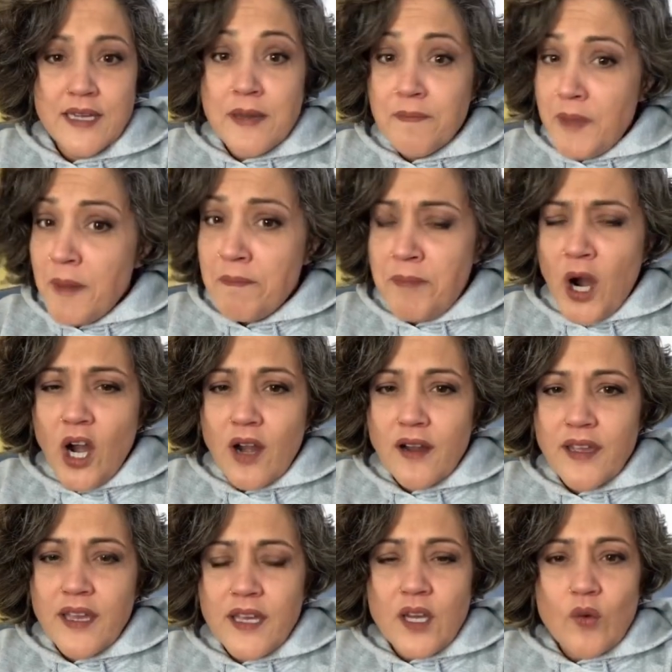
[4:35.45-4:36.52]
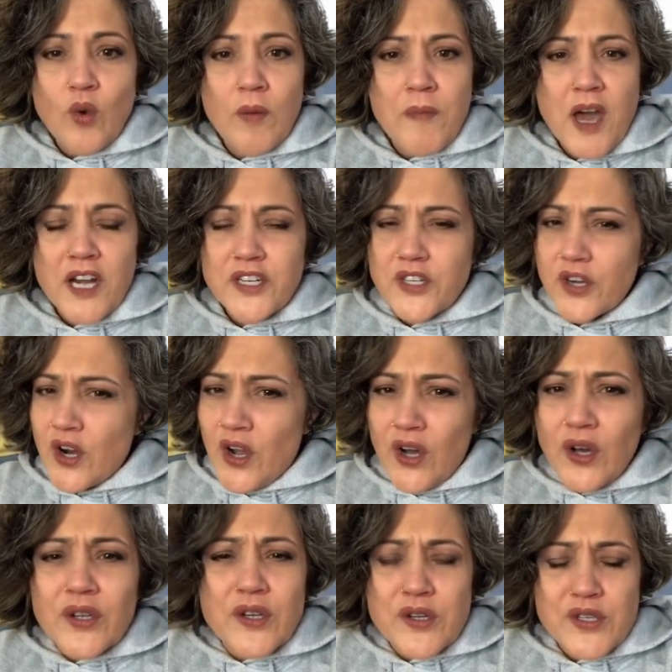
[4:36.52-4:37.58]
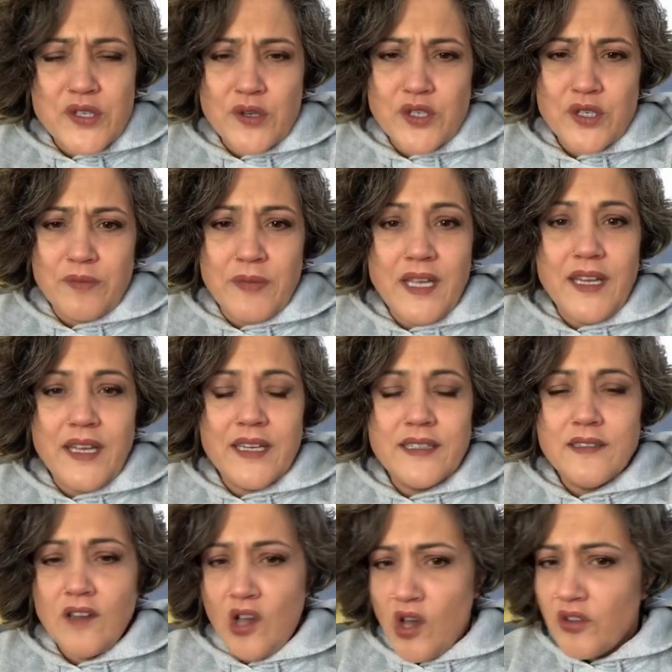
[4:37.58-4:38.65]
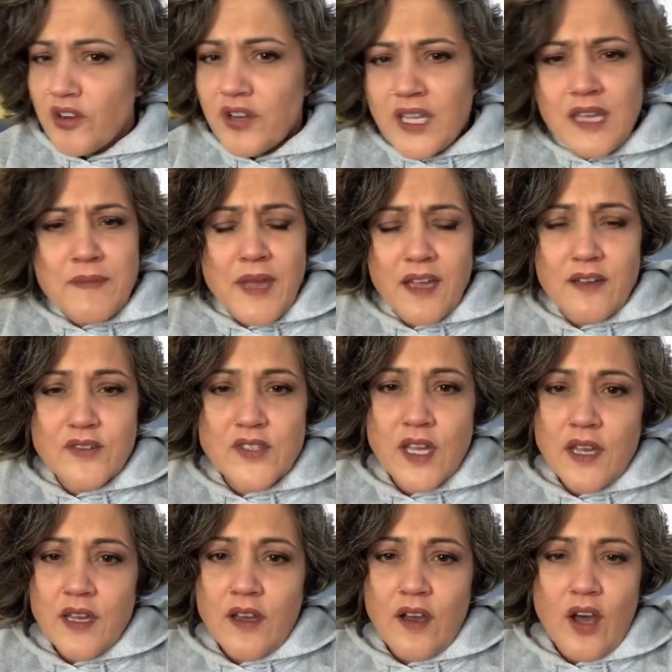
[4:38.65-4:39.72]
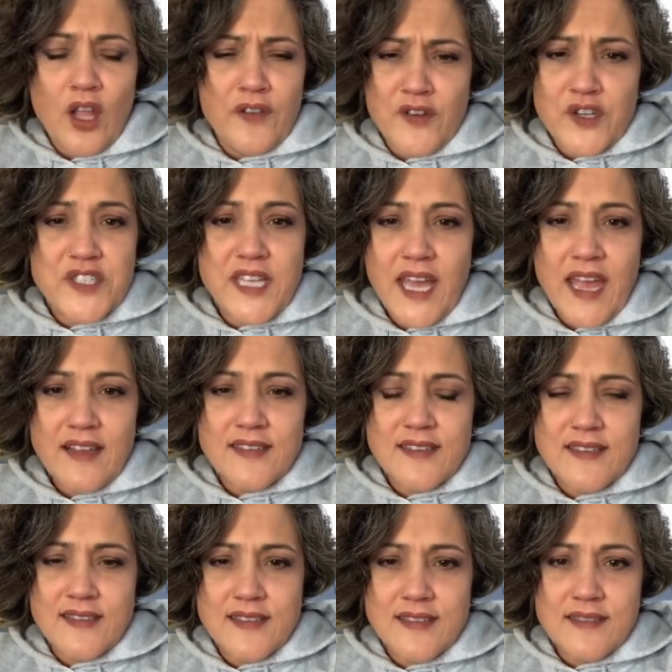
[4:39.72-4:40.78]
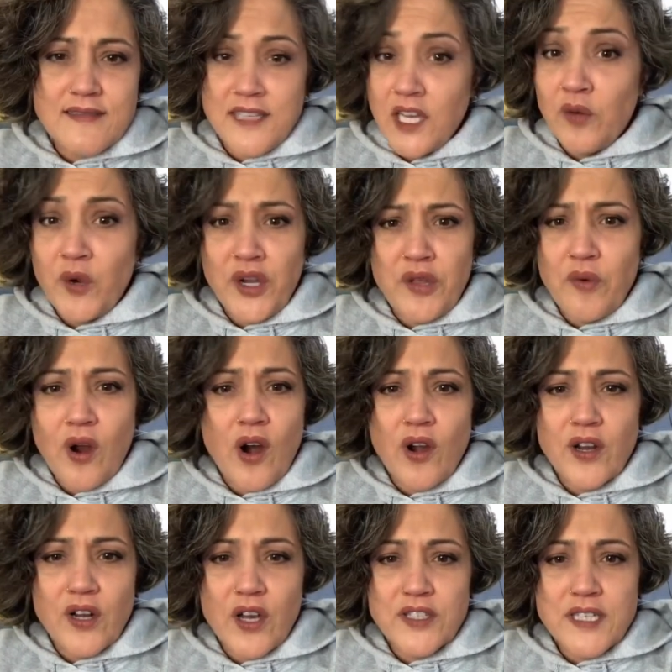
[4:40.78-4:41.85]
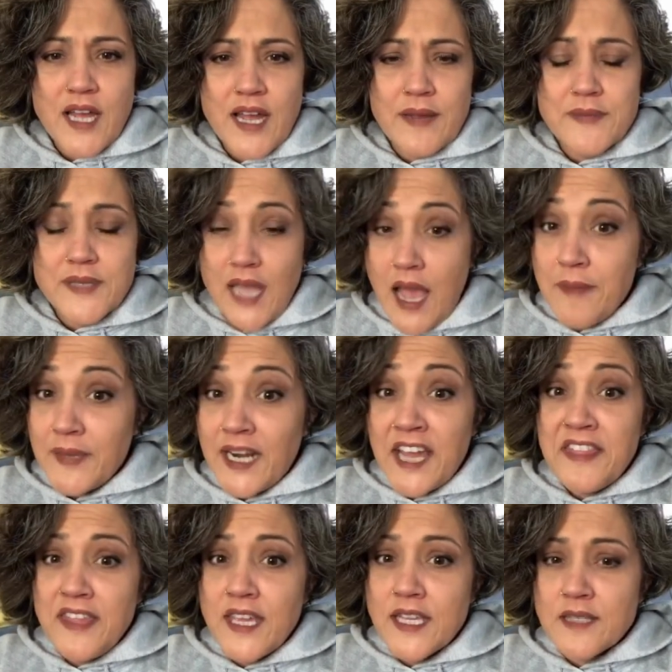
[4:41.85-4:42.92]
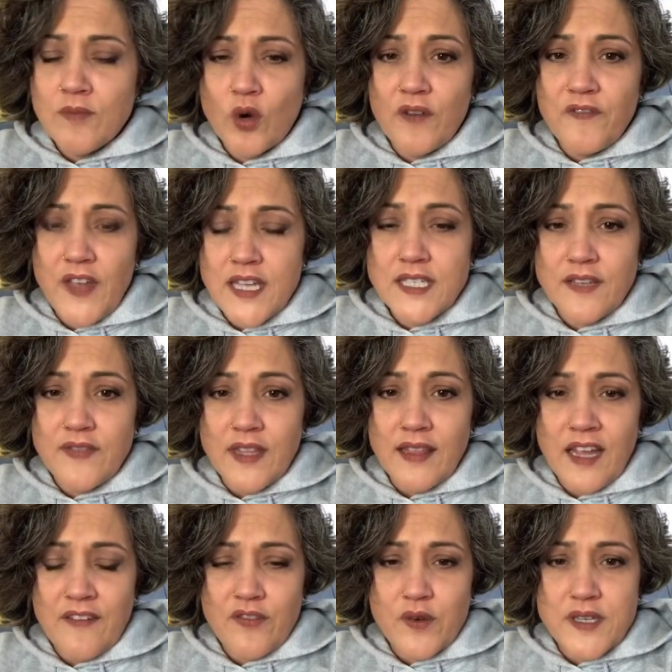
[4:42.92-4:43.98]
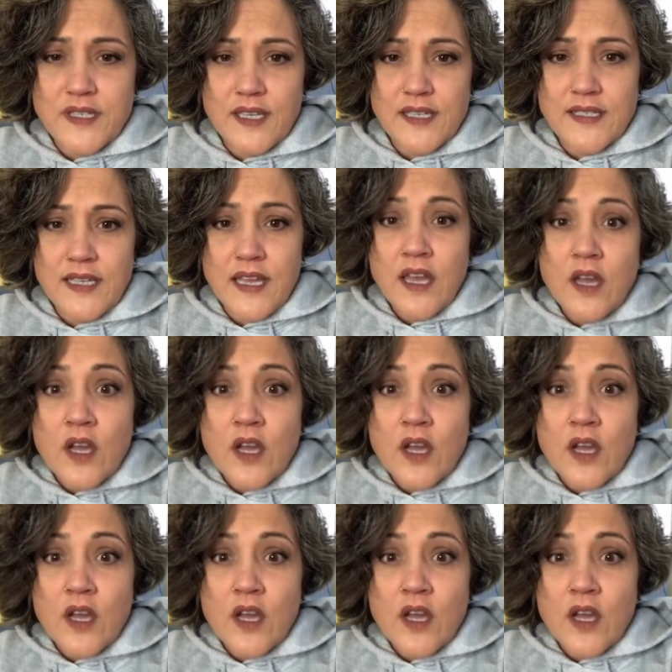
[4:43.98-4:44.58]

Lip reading: But Bark will monitor all your social media, all your emails, all of your texts, tell where you are at all times. I mean, I think it's more invasive than Life 360.